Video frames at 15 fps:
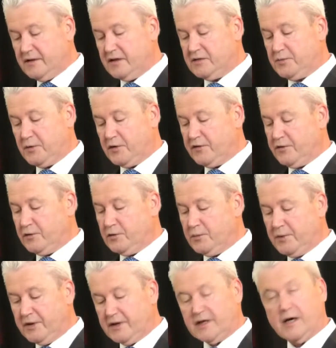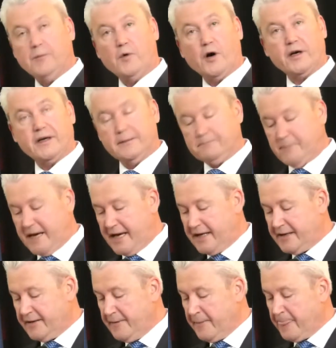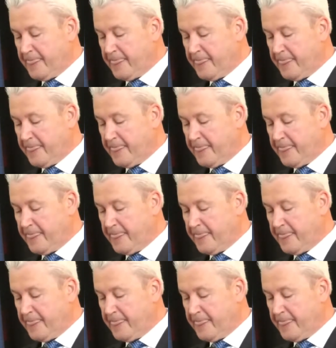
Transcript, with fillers: it's a beautiful new building on Market and Bank.